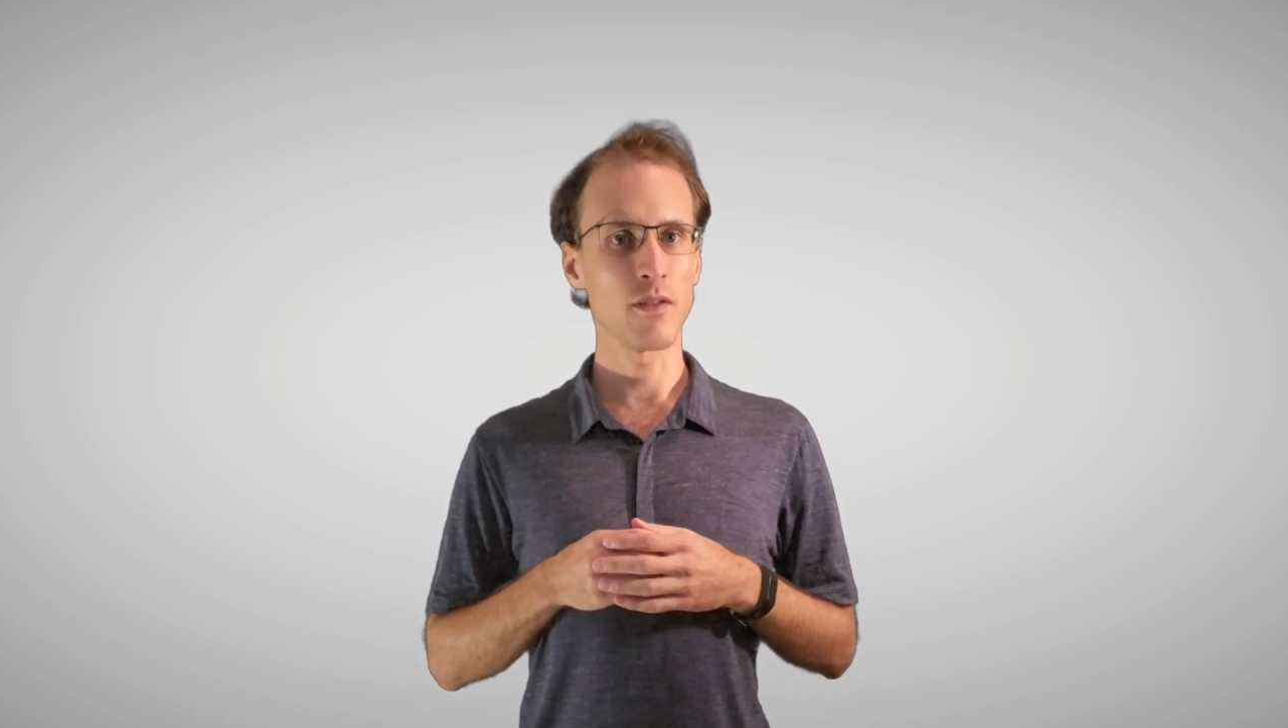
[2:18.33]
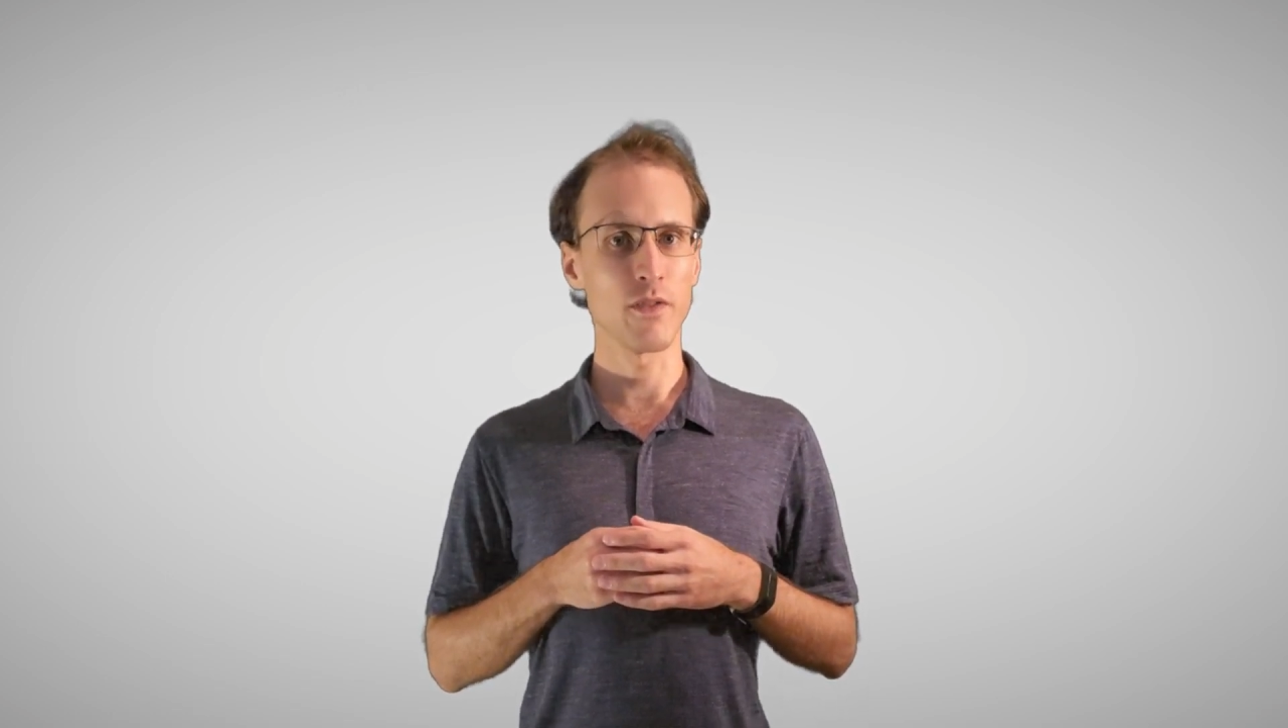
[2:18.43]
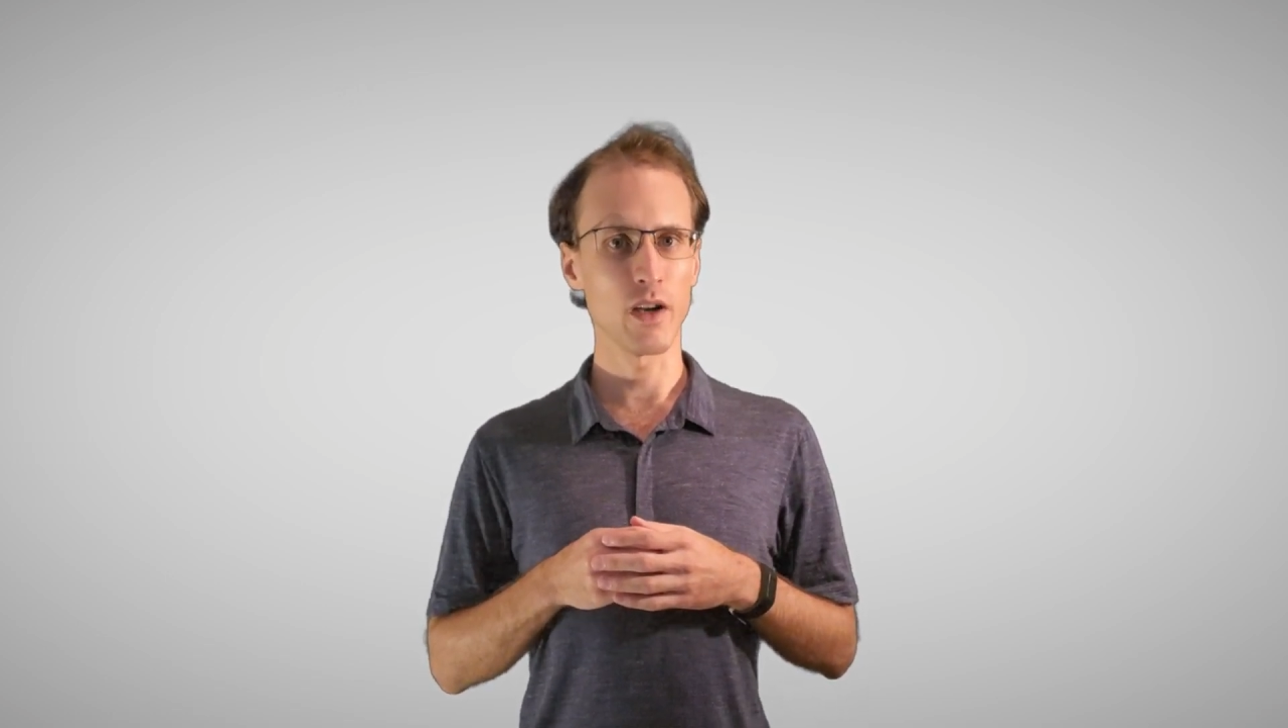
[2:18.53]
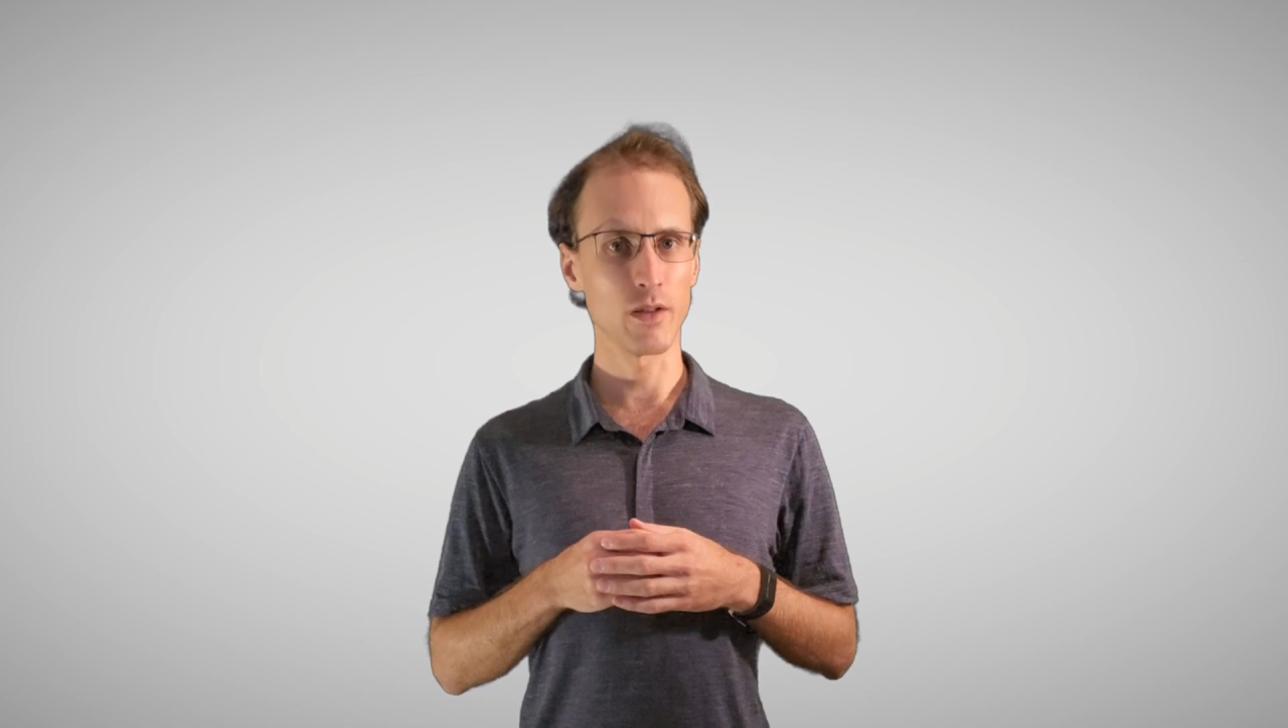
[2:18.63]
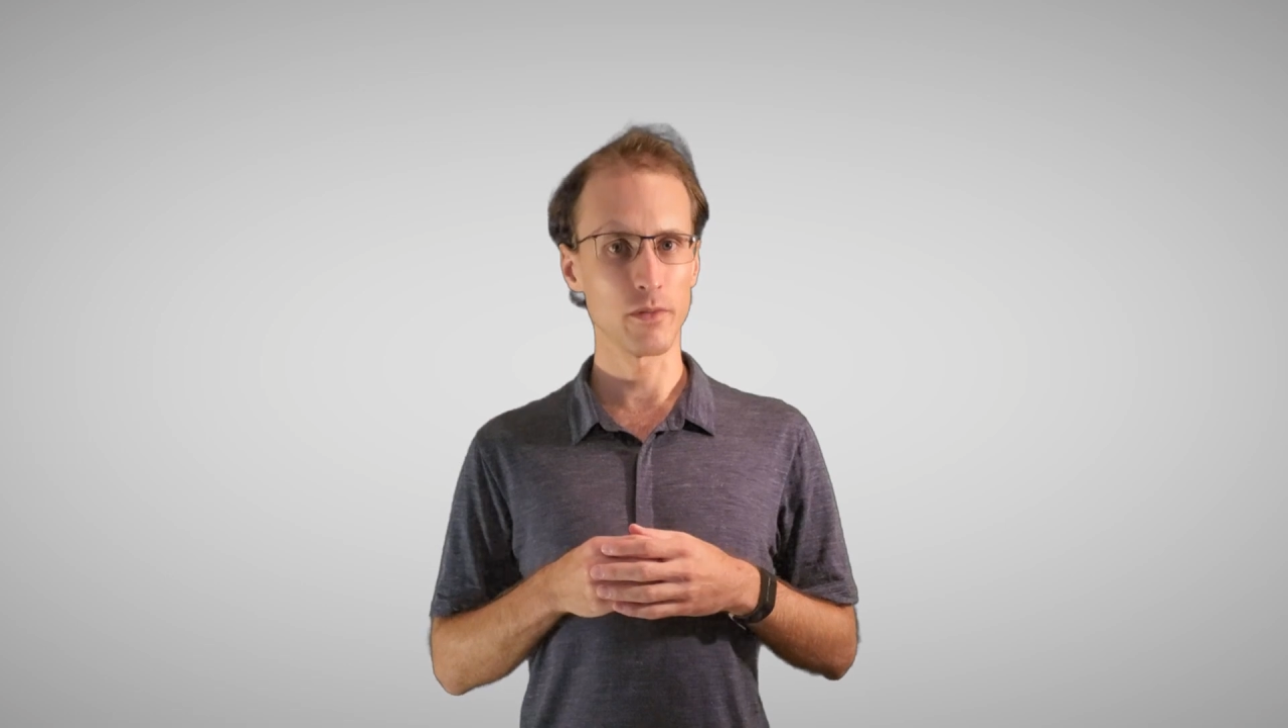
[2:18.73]

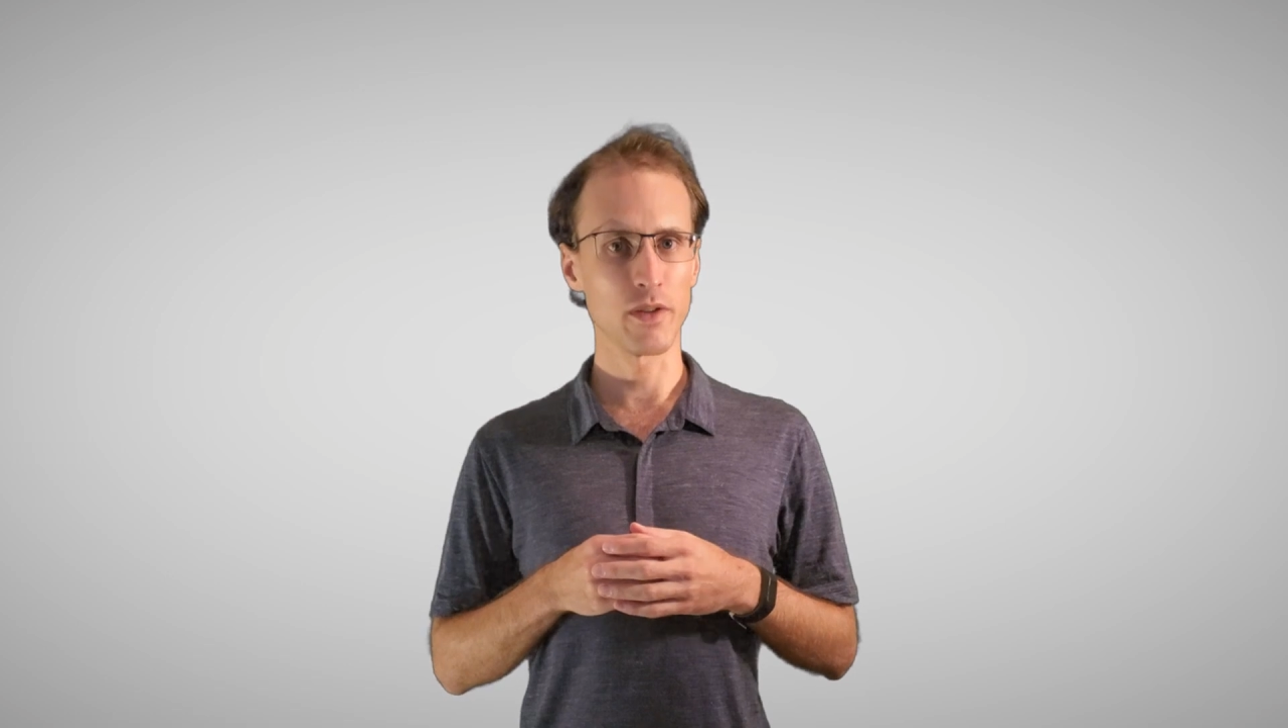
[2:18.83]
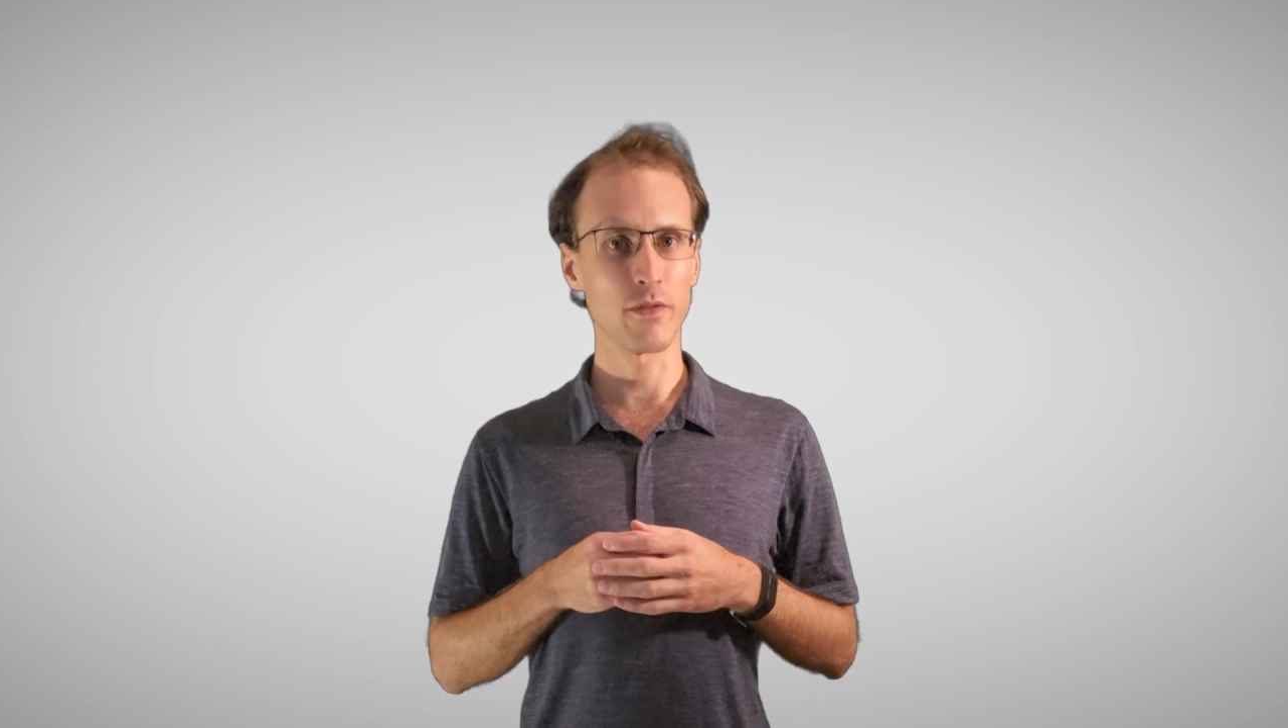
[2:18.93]
via Lorentz